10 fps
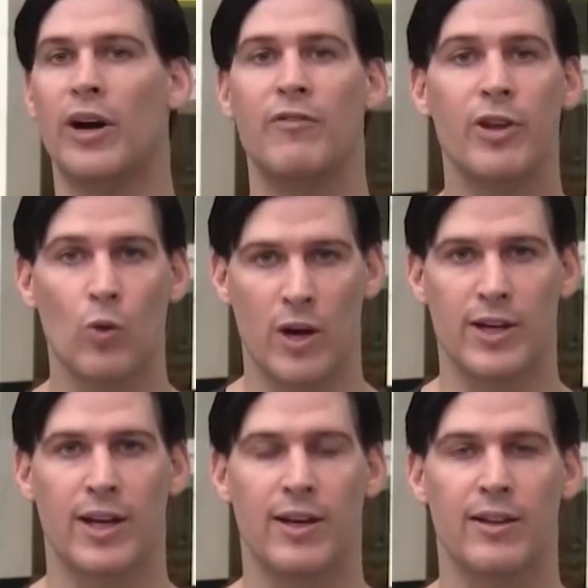Whatever you
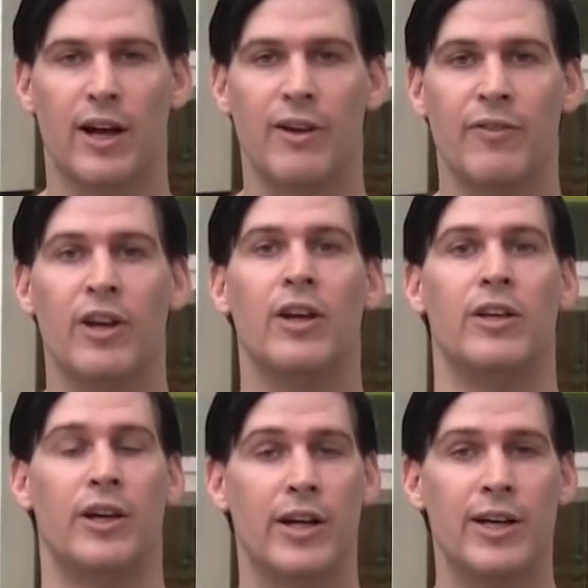want to get in life,
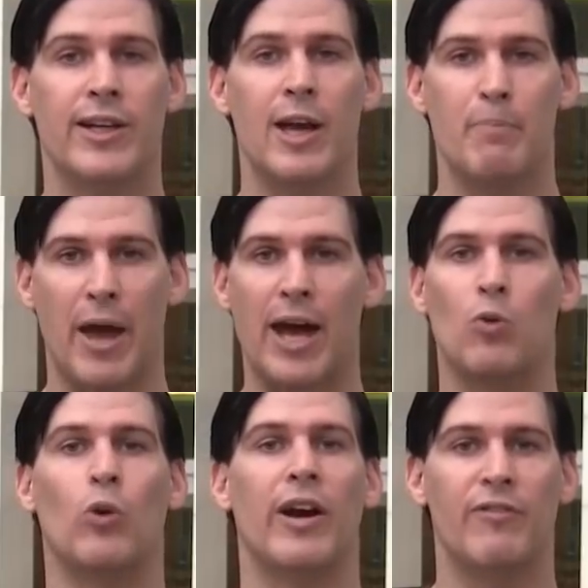you're going to get
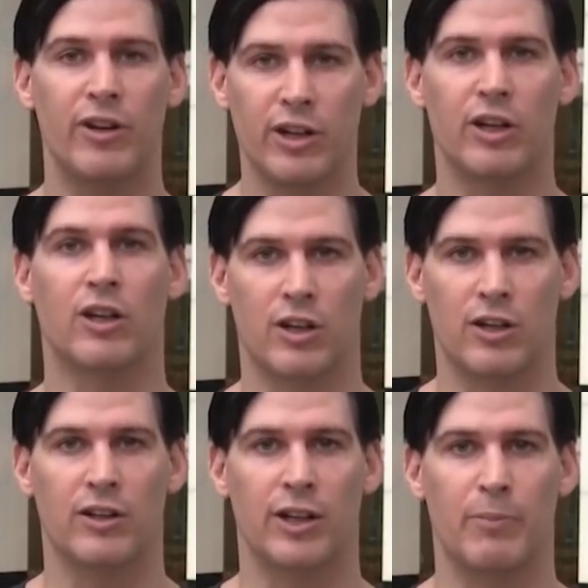back whatever you're
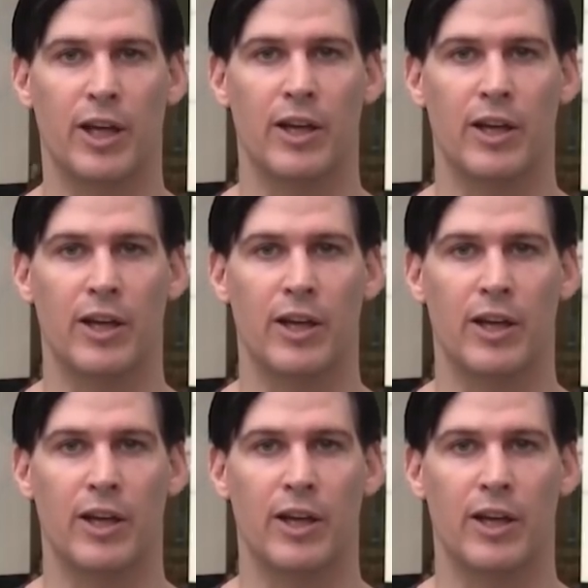currently